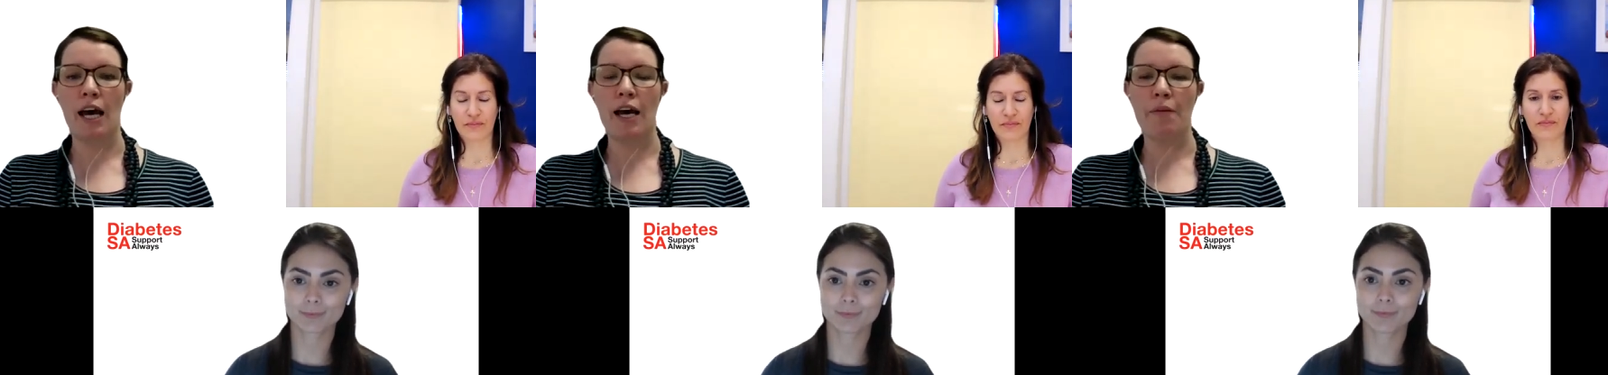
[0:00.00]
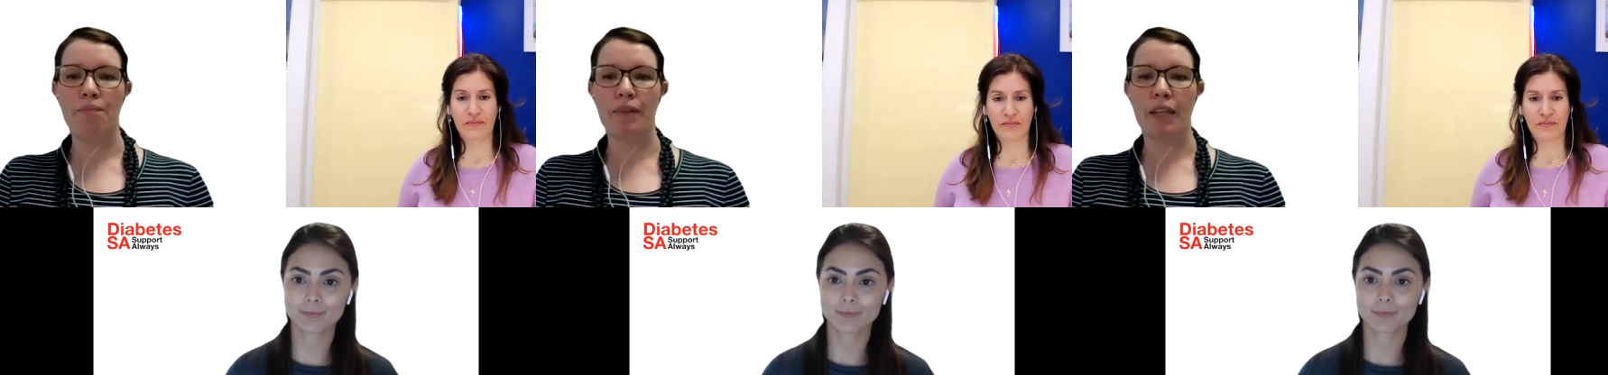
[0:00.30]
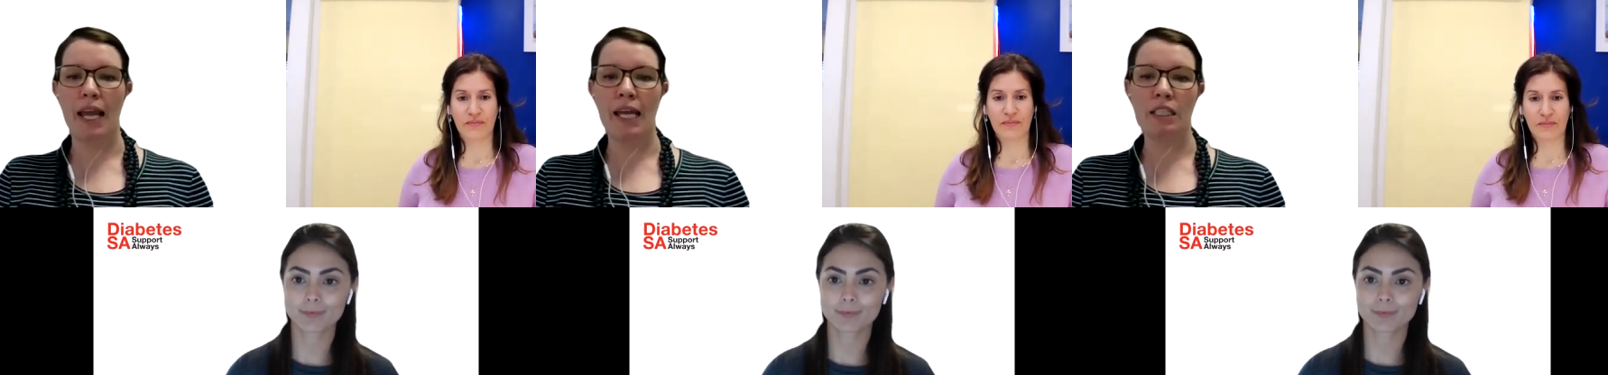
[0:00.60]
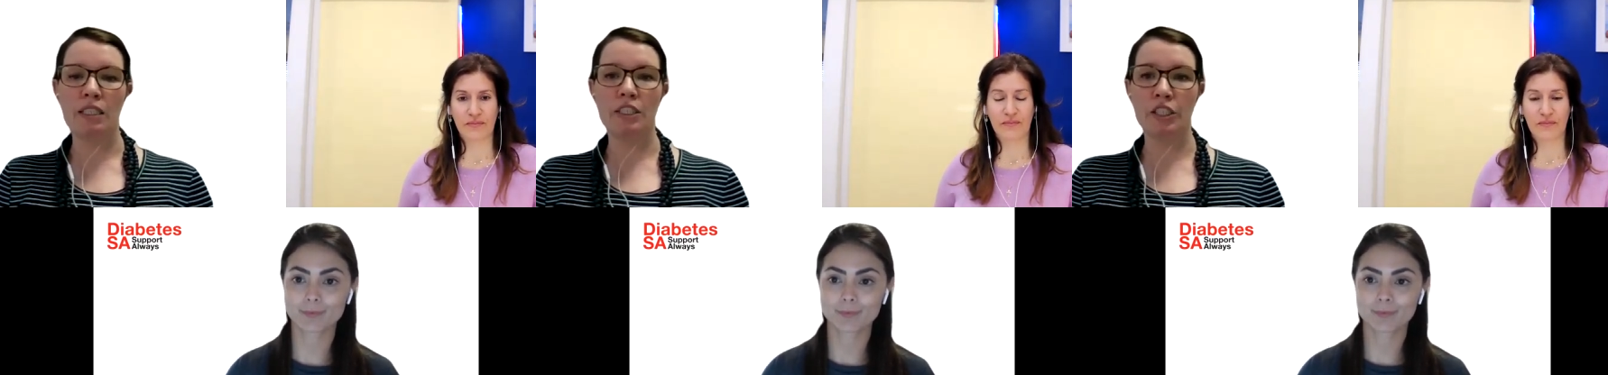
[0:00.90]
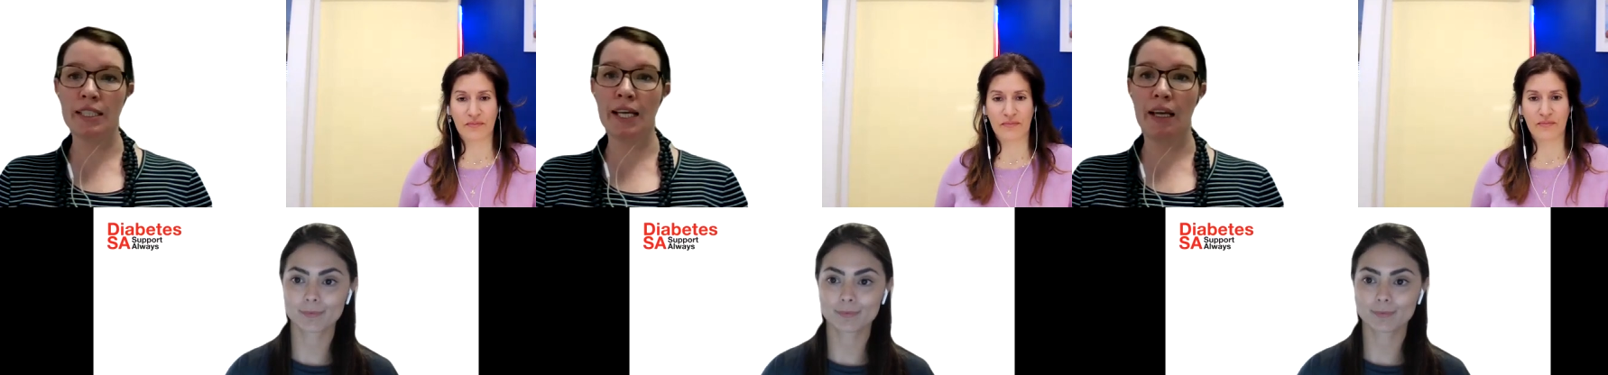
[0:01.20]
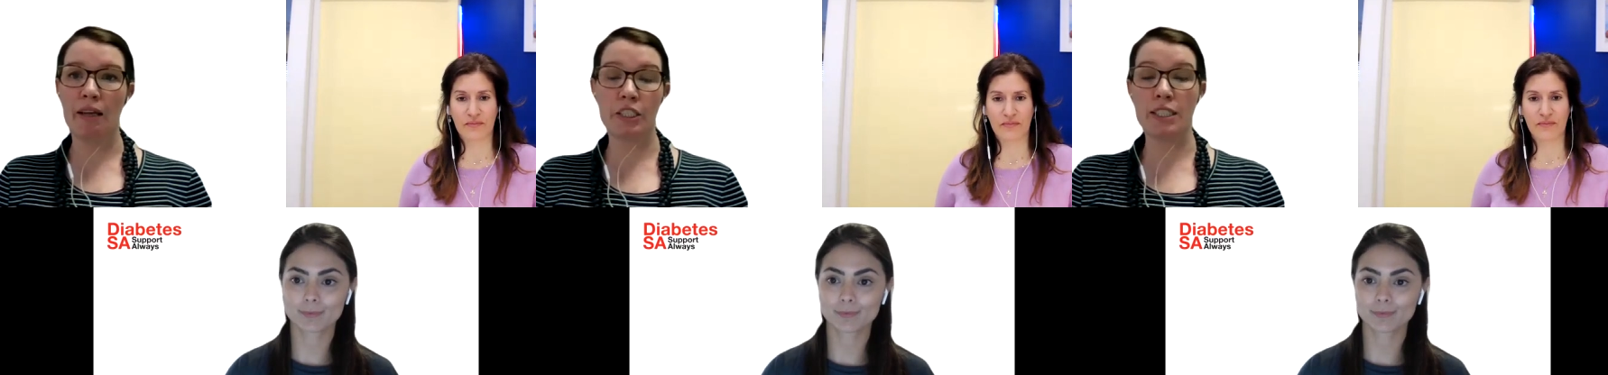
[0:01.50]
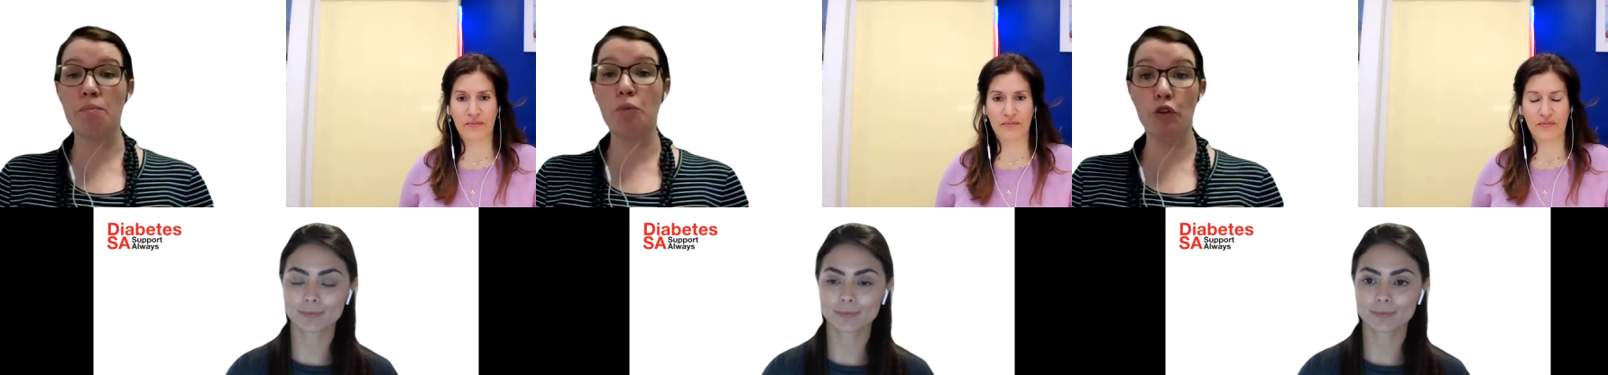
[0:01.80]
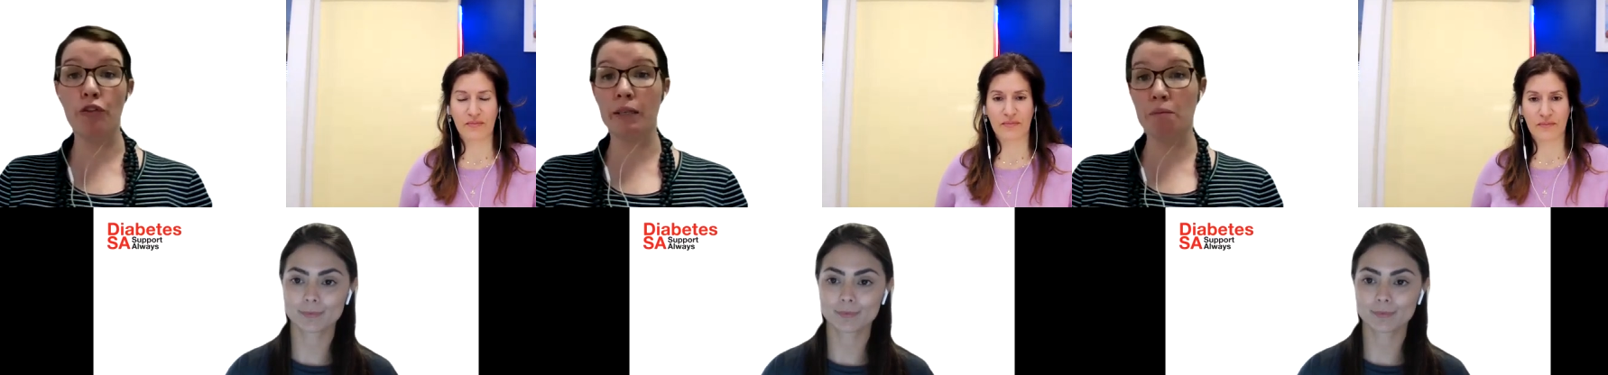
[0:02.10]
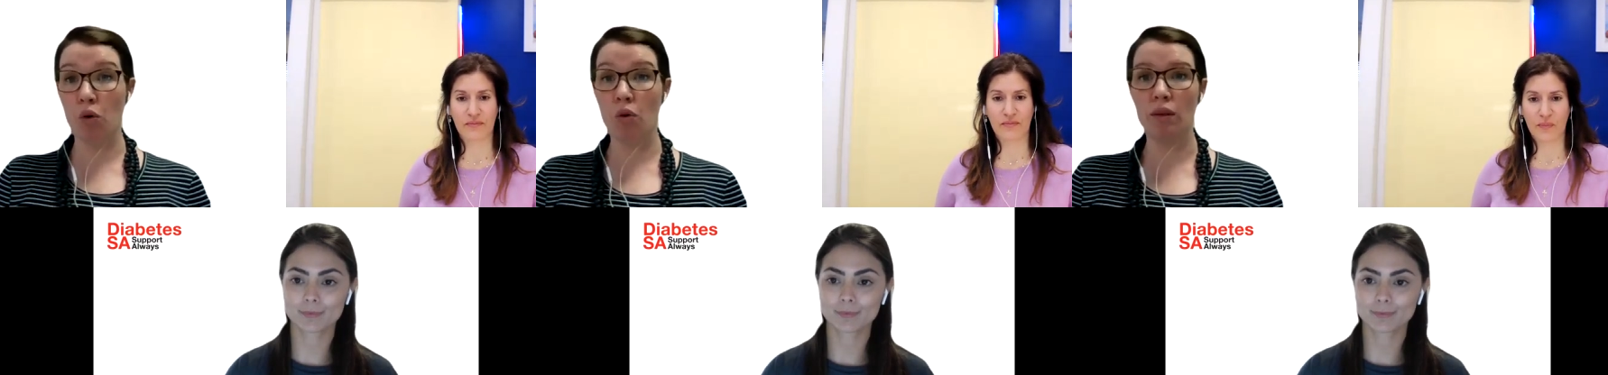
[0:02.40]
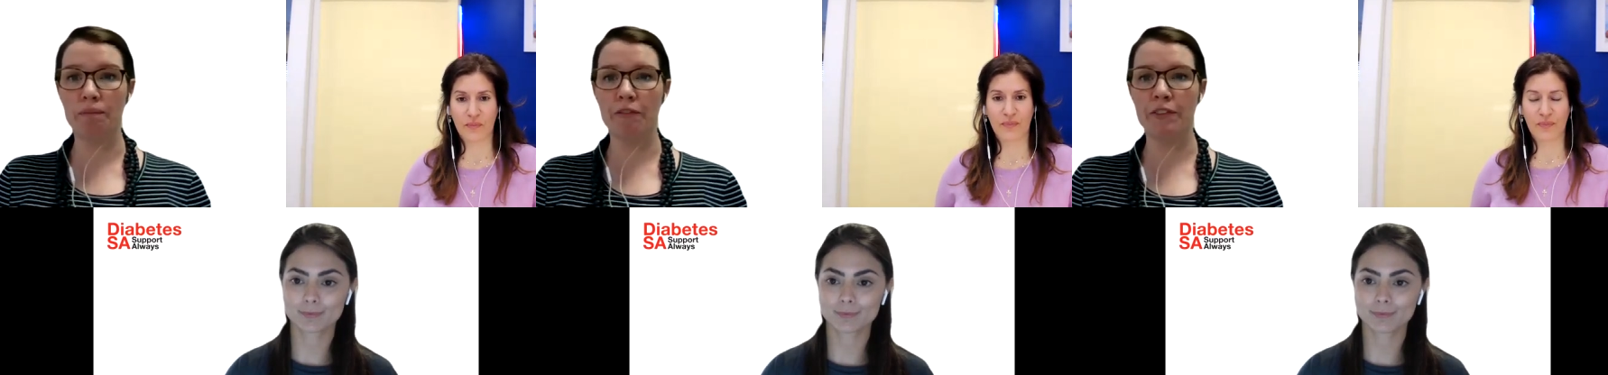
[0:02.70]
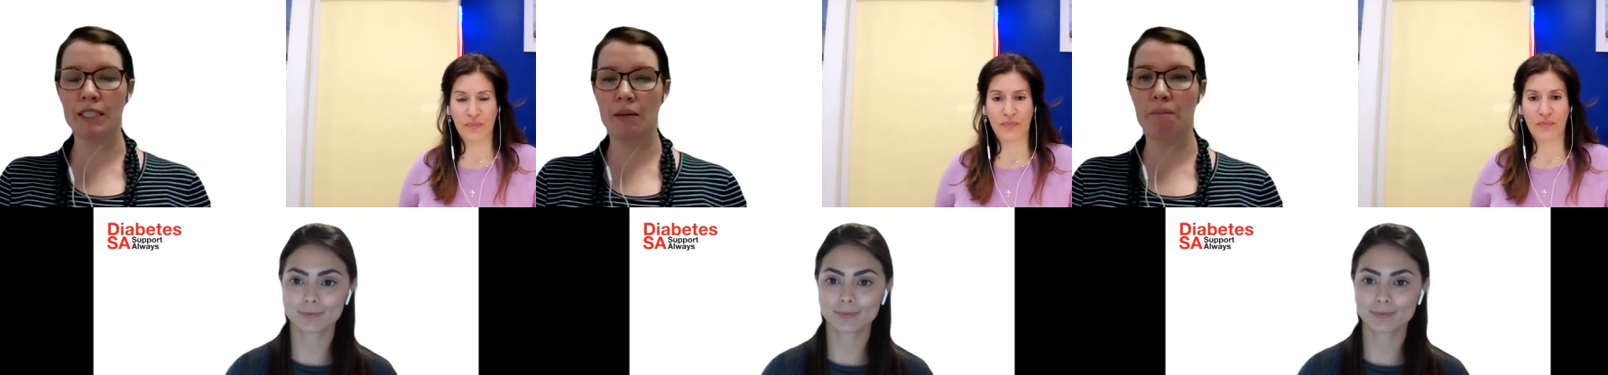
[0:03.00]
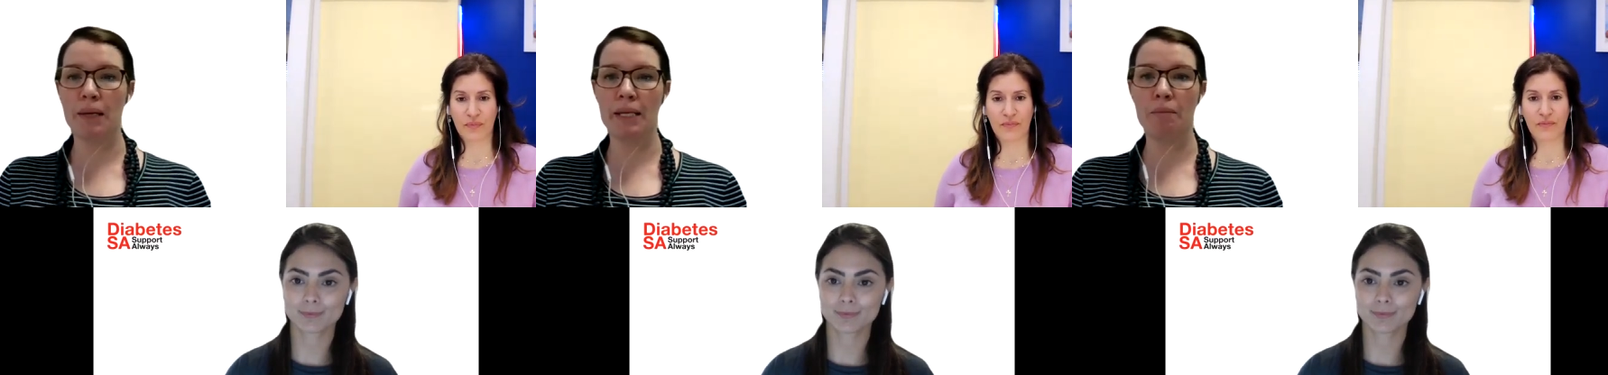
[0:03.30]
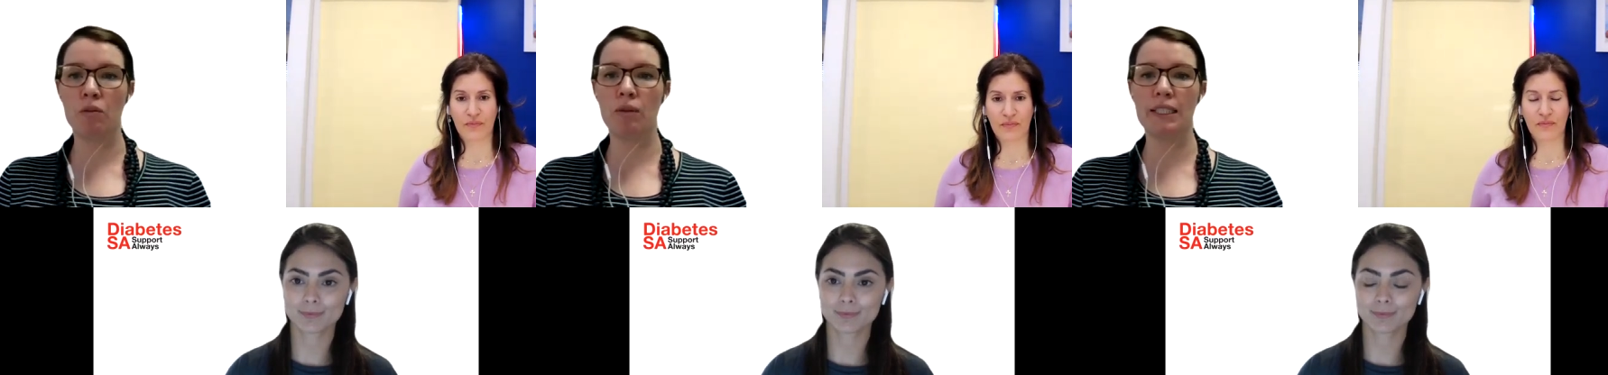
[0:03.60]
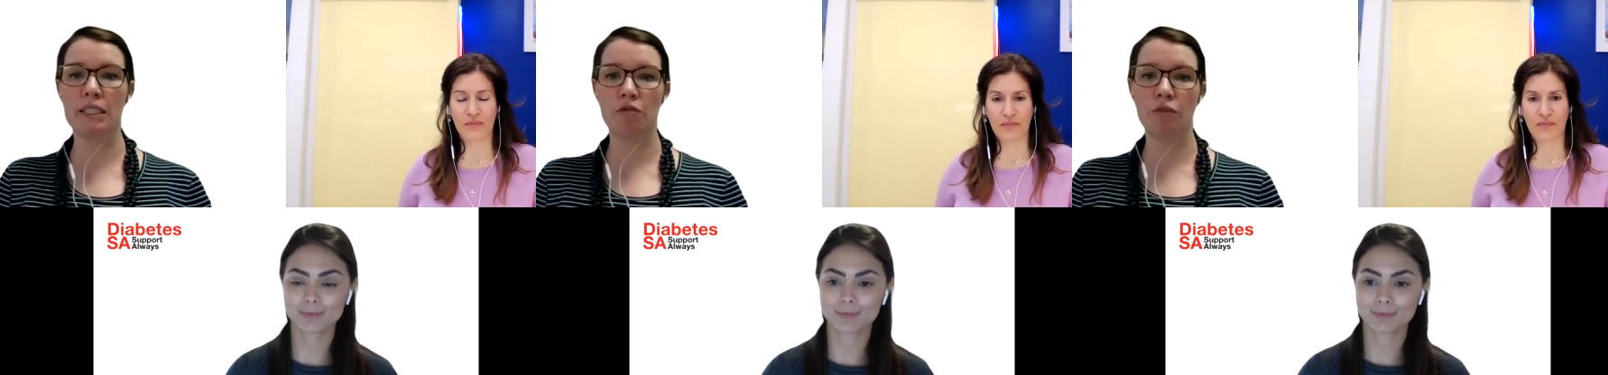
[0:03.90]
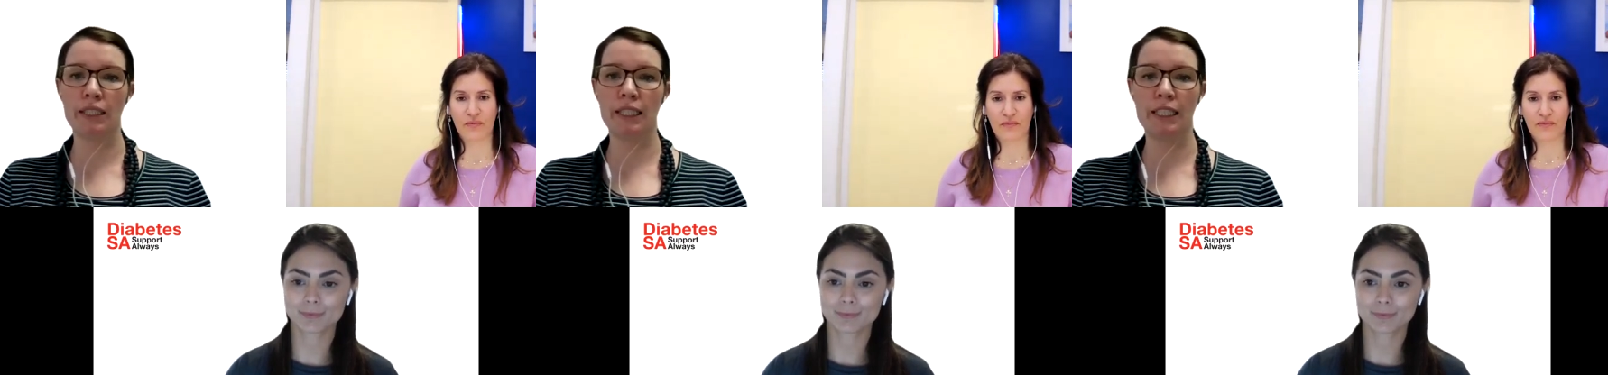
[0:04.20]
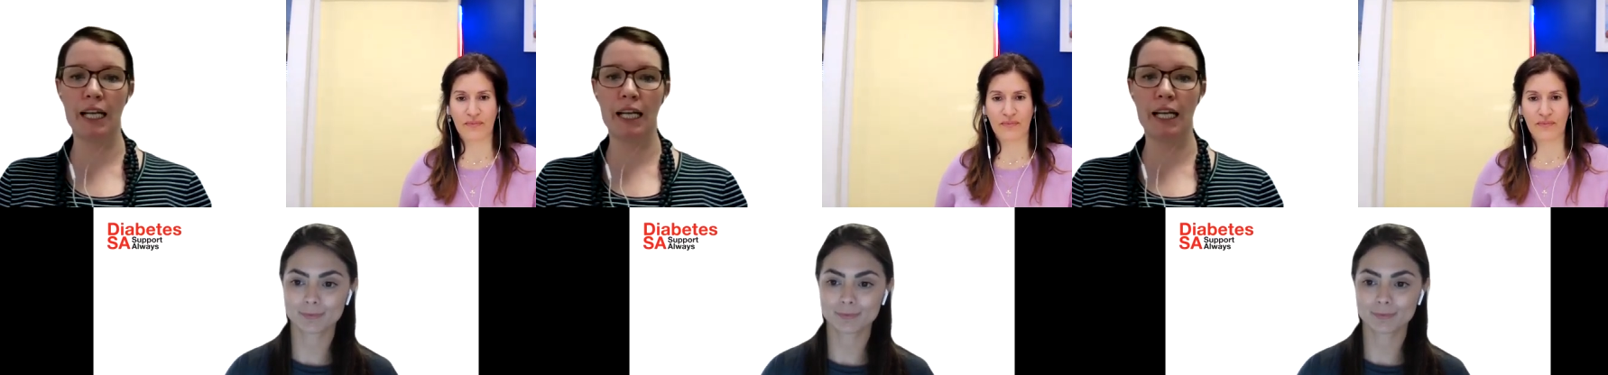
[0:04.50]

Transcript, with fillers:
Speaker 1: Um, and just get just moving more for some people is a really